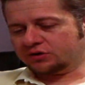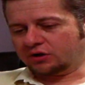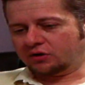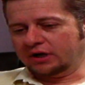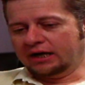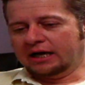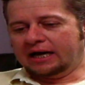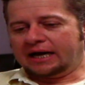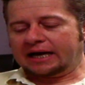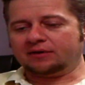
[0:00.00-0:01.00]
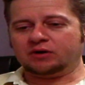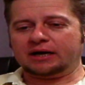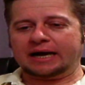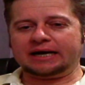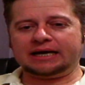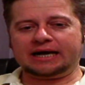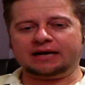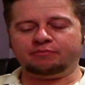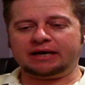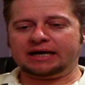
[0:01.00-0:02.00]
So I, I had to get out
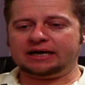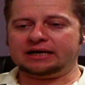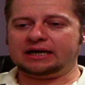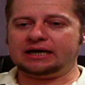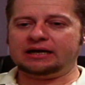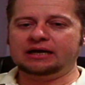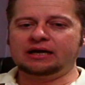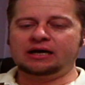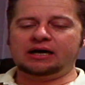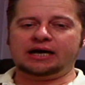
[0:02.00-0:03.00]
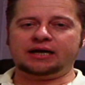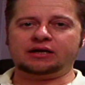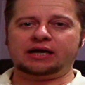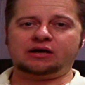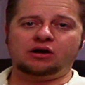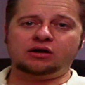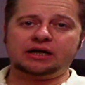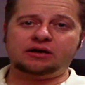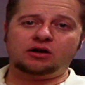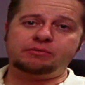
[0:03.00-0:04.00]
of bed and I I call I
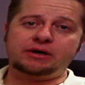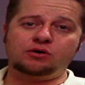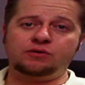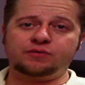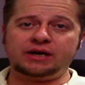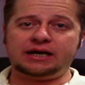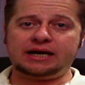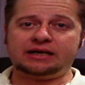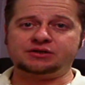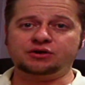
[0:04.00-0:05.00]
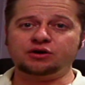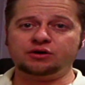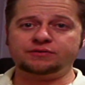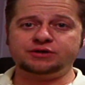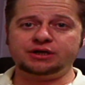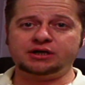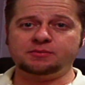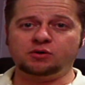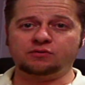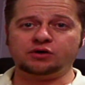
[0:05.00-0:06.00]
called my girlfriend and asked her if she could come
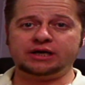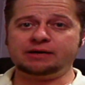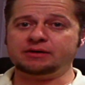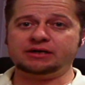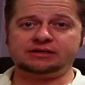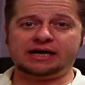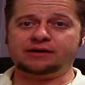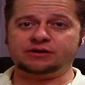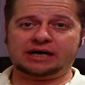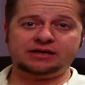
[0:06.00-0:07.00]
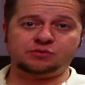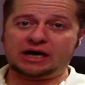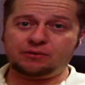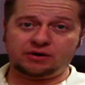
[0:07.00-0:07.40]
over and get me because I was, I just I